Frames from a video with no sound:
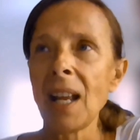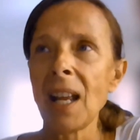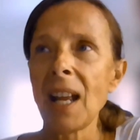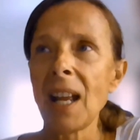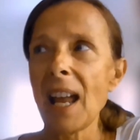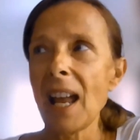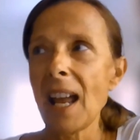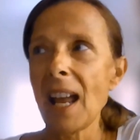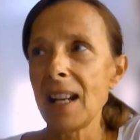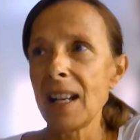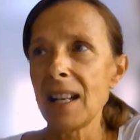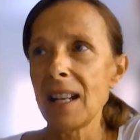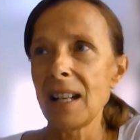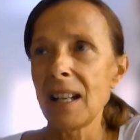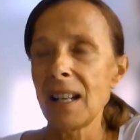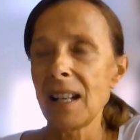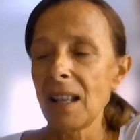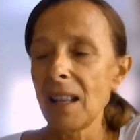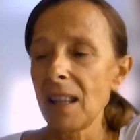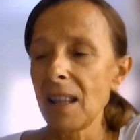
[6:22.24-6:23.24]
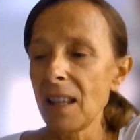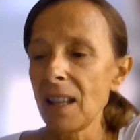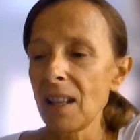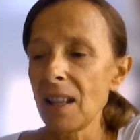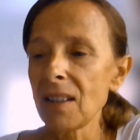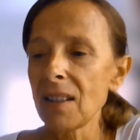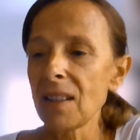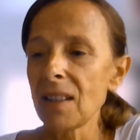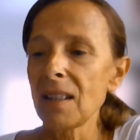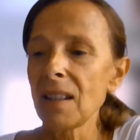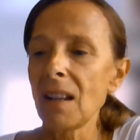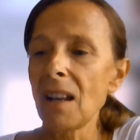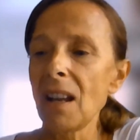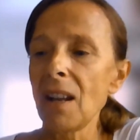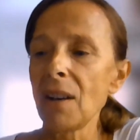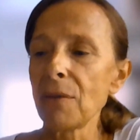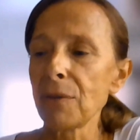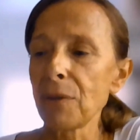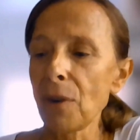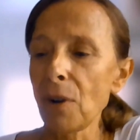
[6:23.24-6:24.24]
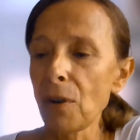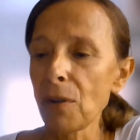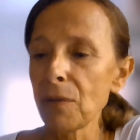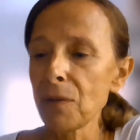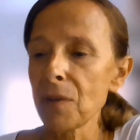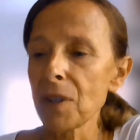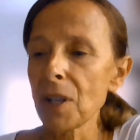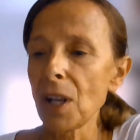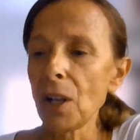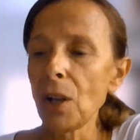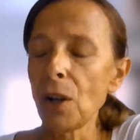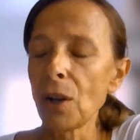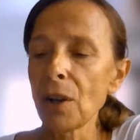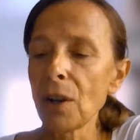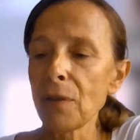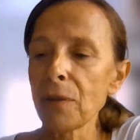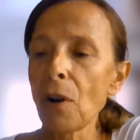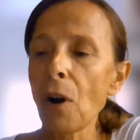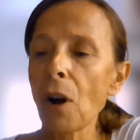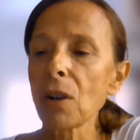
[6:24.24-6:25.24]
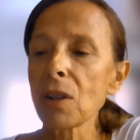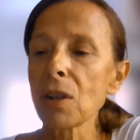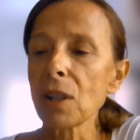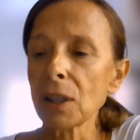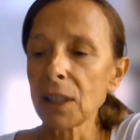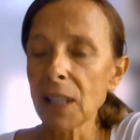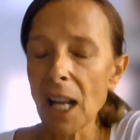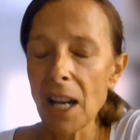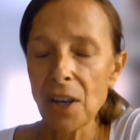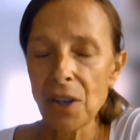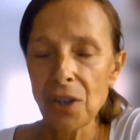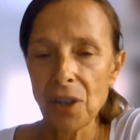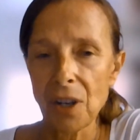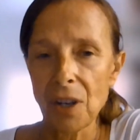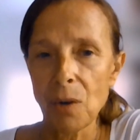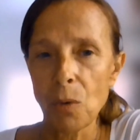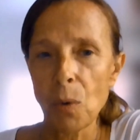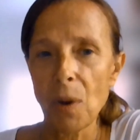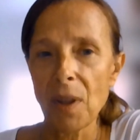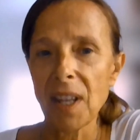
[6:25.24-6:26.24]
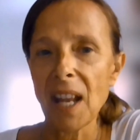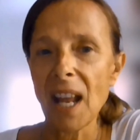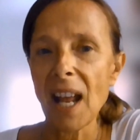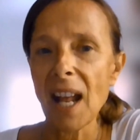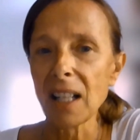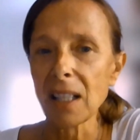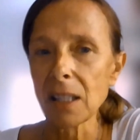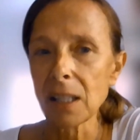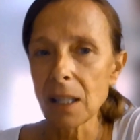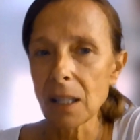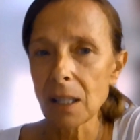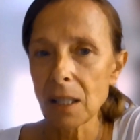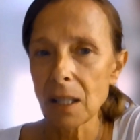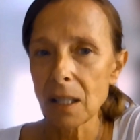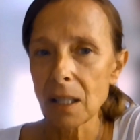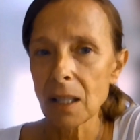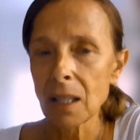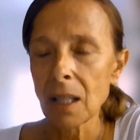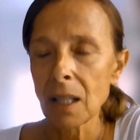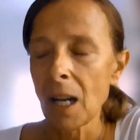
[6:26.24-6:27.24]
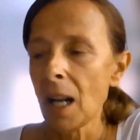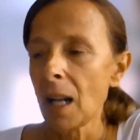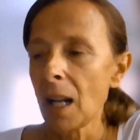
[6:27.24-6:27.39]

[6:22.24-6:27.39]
and this involves a lot of consultation with the elders